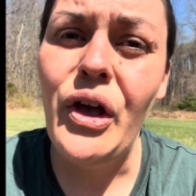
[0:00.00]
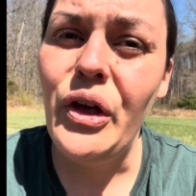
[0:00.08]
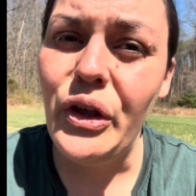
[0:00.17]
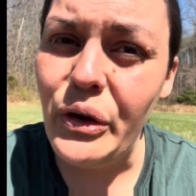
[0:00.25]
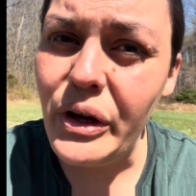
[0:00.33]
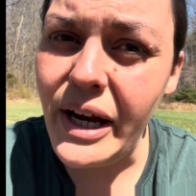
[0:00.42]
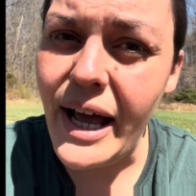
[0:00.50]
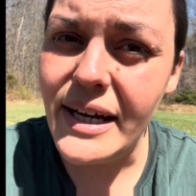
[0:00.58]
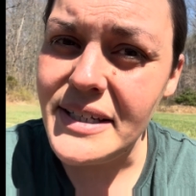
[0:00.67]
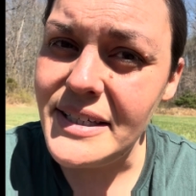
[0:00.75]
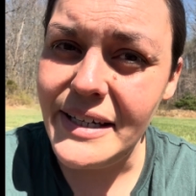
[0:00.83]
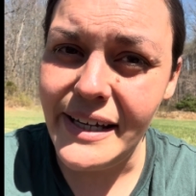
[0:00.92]
you can add
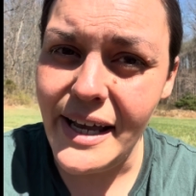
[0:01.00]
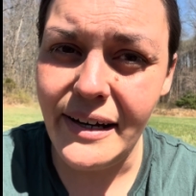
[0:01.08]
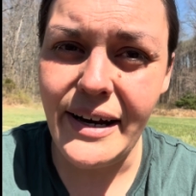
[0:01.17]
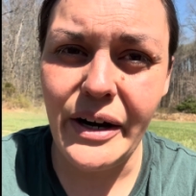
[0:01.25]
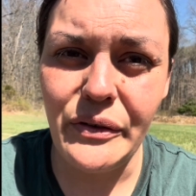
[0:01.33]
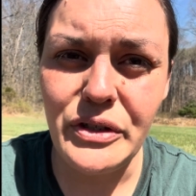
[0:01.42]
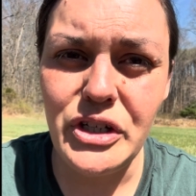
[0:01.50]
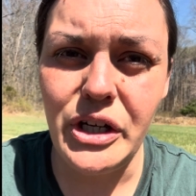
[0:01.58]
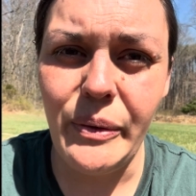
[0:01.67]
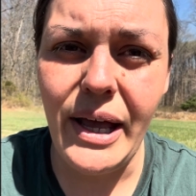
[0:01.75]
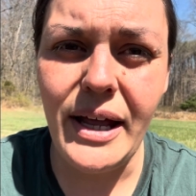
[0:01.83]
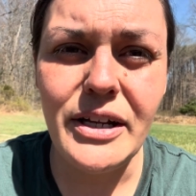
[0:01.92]
stinging nettle to
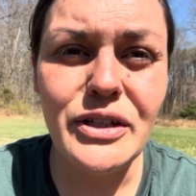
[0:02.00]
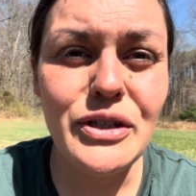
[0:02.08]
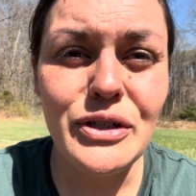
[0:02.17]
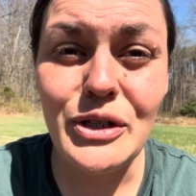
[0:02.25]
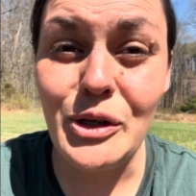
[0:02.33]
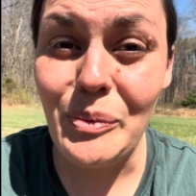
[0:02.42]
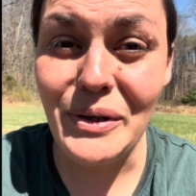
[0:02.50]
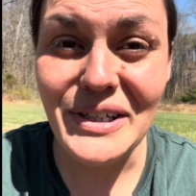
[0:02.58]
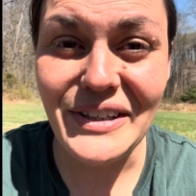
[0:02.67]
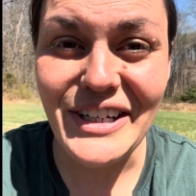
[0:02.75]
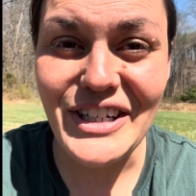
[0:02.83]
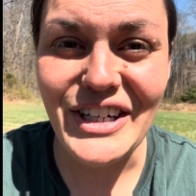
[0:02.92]
it, and it's super
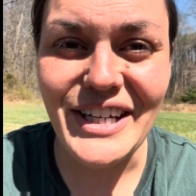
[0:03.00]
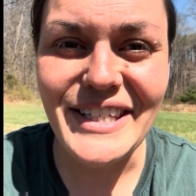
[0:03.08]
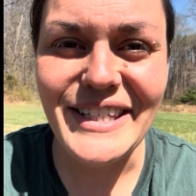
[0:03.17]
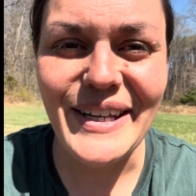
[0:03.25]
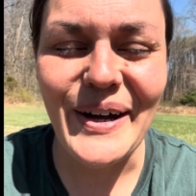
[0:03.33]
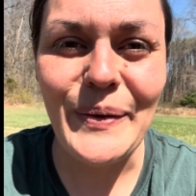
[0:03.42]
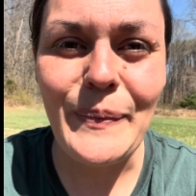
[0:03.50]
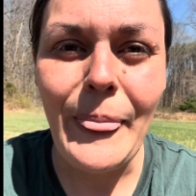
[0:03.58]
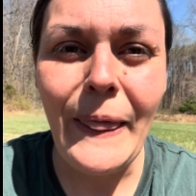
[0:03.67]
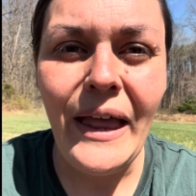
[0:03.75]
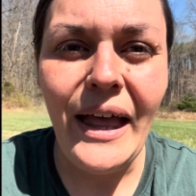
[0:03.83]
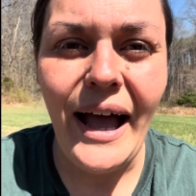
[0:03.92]
delicious. So
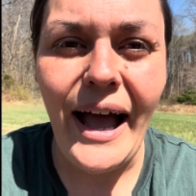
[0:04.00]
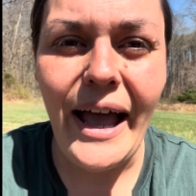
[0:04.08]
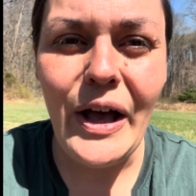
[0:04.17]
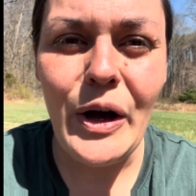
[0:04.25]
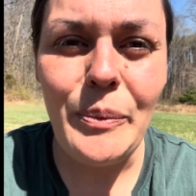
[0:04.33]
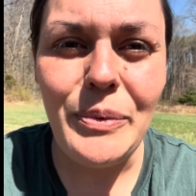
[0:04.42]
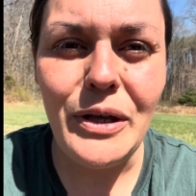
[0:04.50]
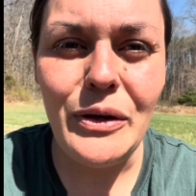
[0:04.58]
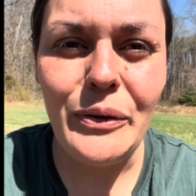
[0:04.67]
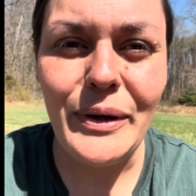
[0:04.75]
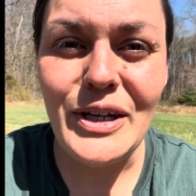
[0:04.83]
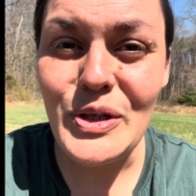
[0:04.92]
I hope
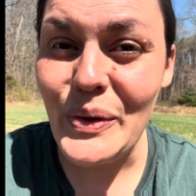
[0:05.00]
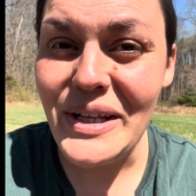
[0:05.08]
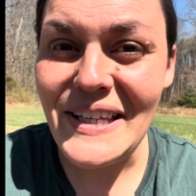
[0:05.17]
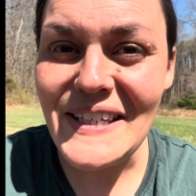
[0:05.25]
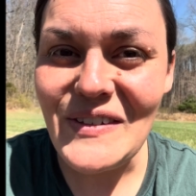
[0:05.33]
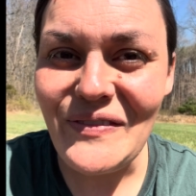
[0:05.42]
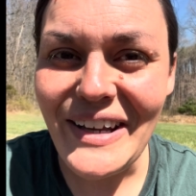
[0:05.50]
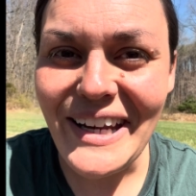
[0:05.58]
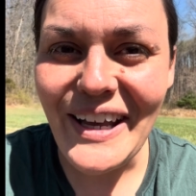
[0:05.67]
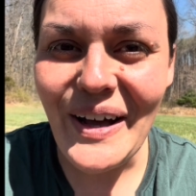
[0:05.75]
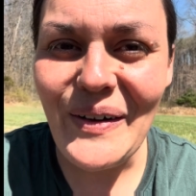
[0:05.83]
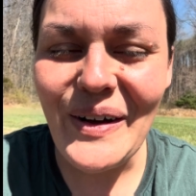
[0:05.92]
you enjoyed this
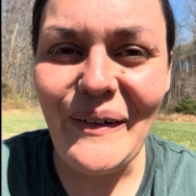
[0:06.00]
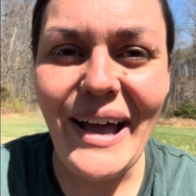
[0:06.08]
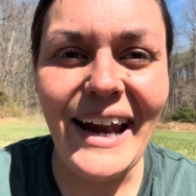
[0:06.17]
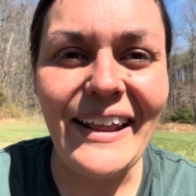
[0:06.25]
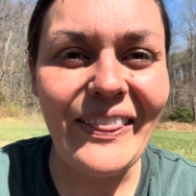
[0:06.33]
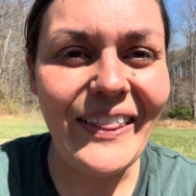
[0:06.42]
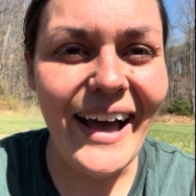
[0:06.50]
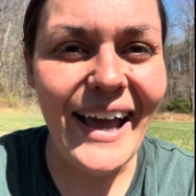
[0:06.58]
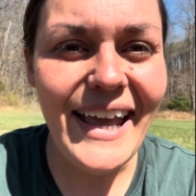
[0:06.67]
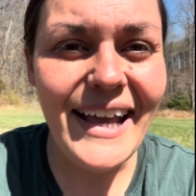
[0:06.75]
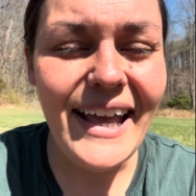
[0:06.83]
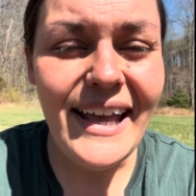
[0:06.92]
video. Go ahead
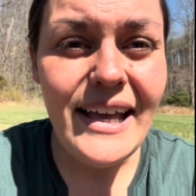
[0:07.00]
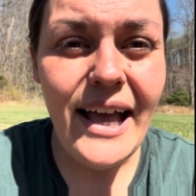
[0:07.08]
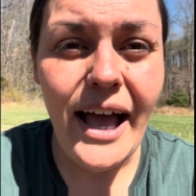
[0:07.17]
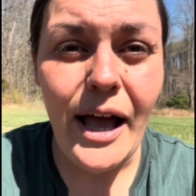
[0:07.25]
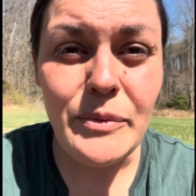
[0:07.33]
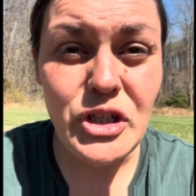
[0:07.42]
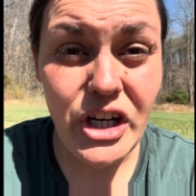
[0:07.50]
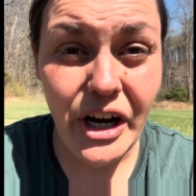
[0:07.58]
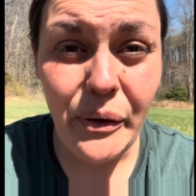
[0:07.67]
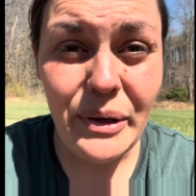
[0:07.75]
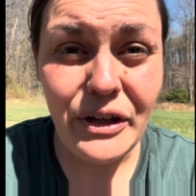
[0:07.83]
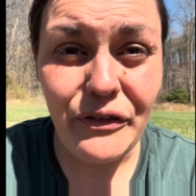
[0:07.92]
and share it
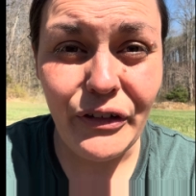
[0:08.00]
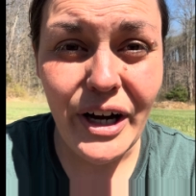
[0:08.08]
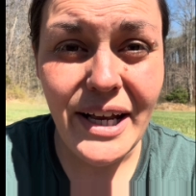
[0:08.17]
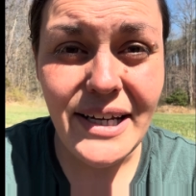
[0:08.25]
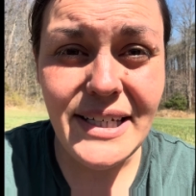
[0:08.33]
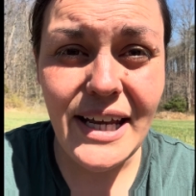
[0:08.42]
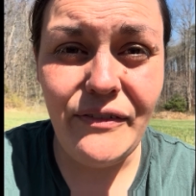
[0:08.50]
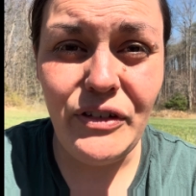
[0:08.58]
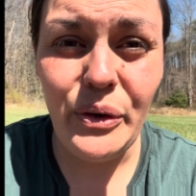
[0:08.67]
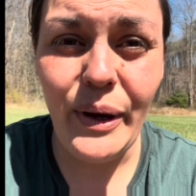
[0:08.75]
with a friend if